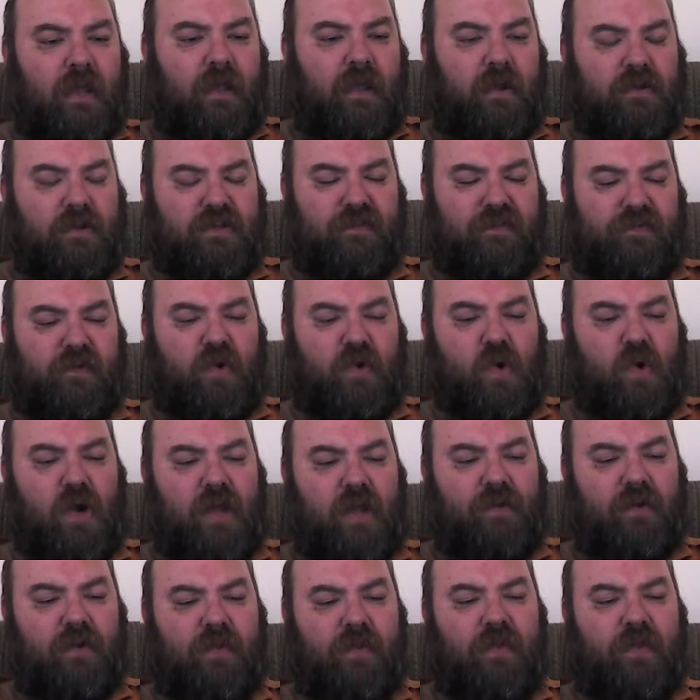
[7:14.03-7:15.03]
There's a few
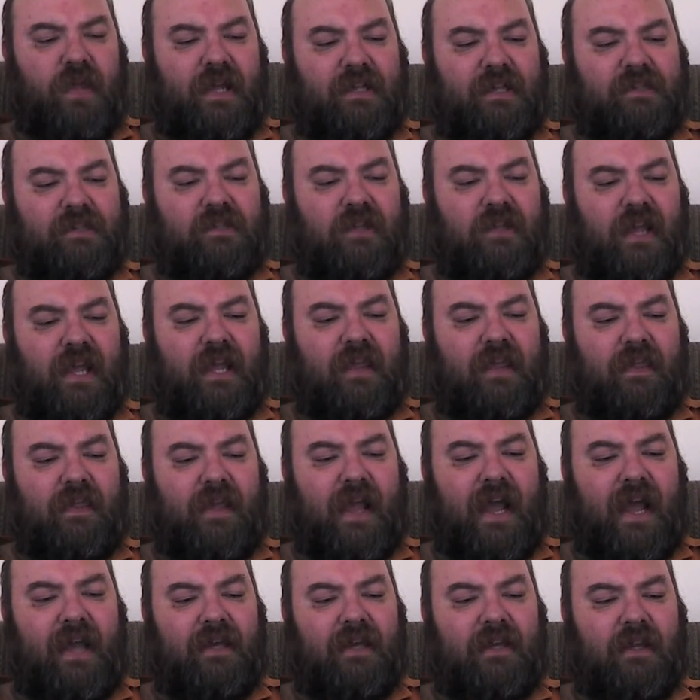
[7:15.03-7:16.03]
other things like
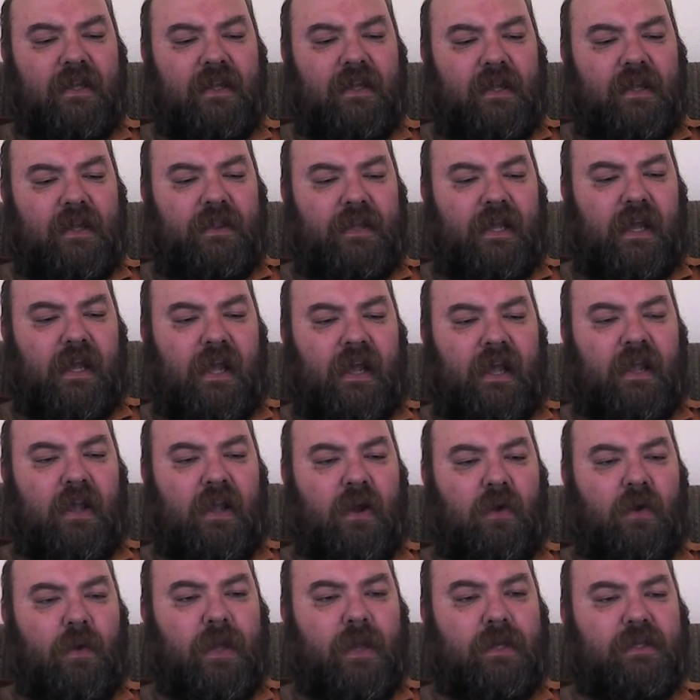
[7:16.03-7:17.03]
that that I
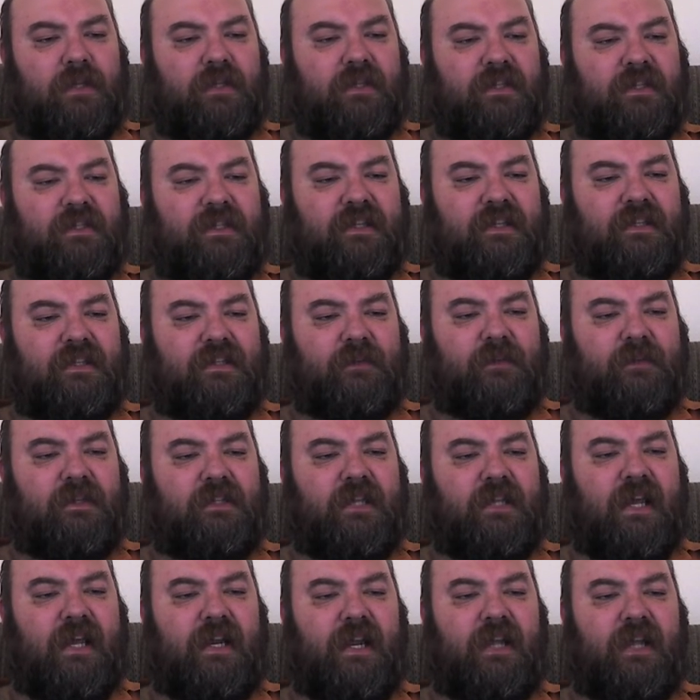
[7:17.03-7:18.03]
go into system
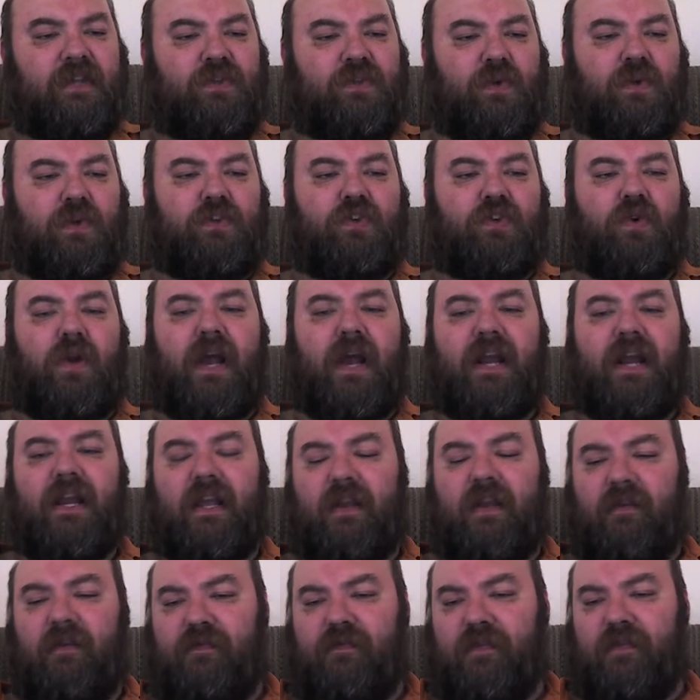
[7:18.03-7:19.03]
settings or try to
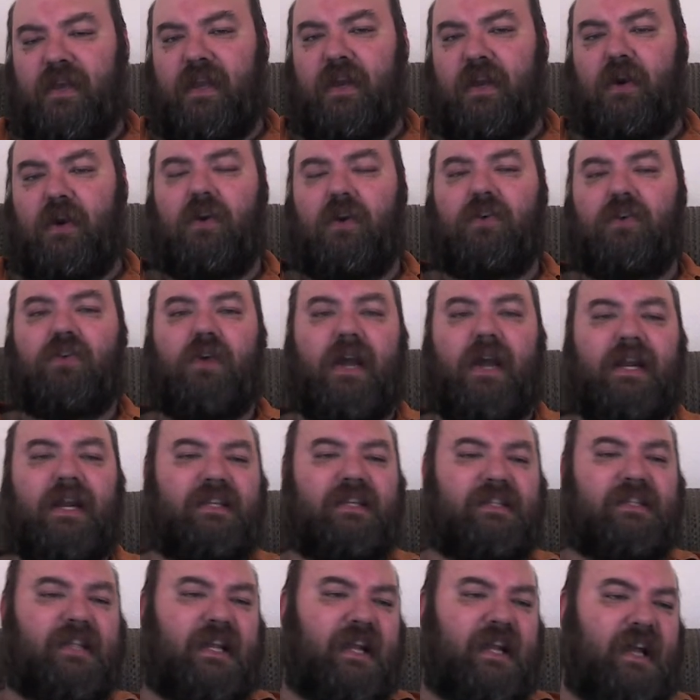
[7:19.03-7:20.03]
configure or try to
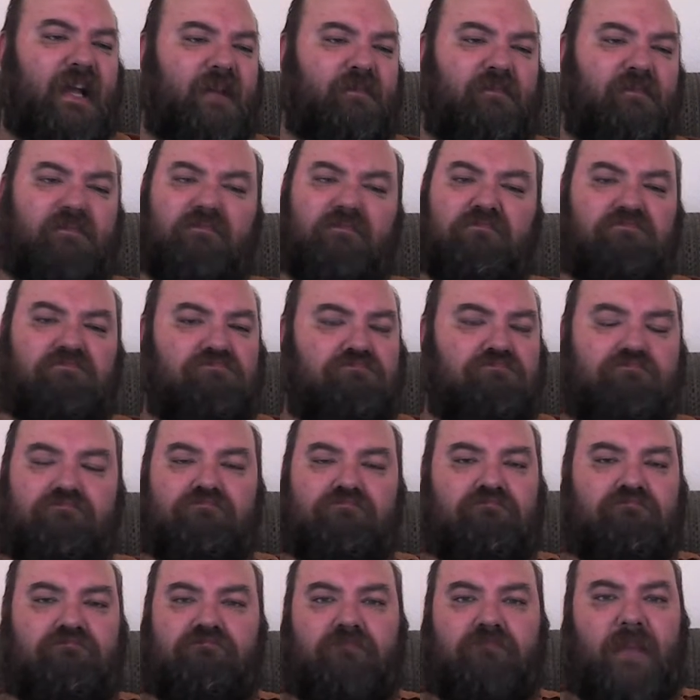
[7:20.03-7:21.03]
set up
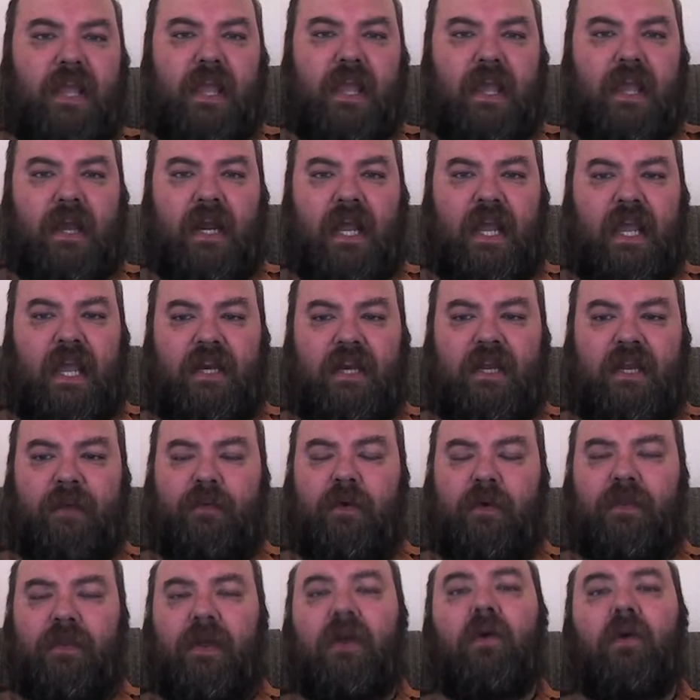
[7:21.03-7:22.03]
and I end
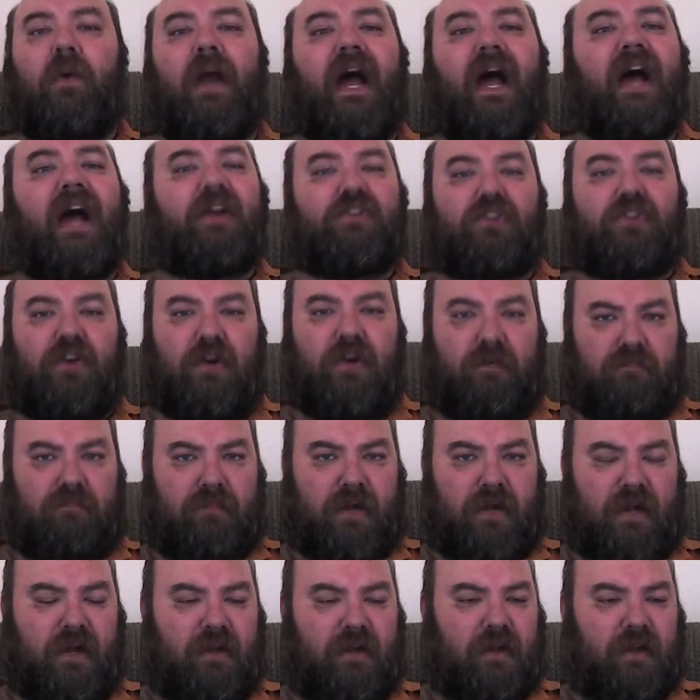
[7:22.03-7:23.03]
up with a crash or a
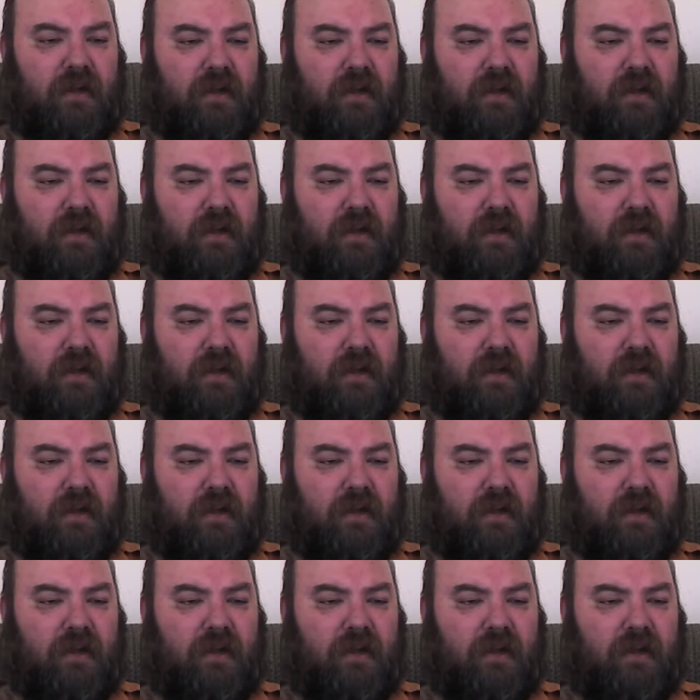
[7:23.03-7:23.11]
bug.